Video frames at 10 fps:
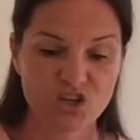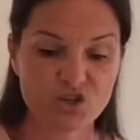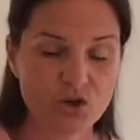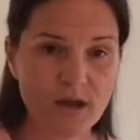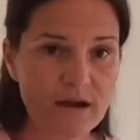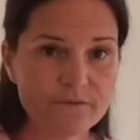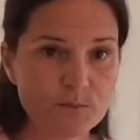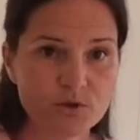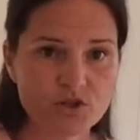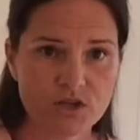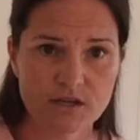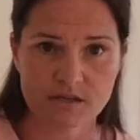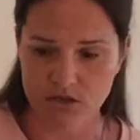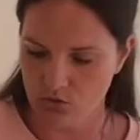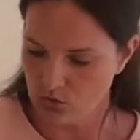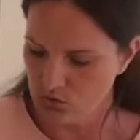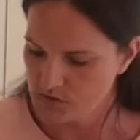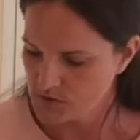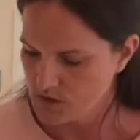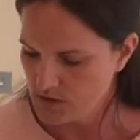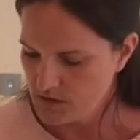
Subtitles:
You don't have to put cheese in yours.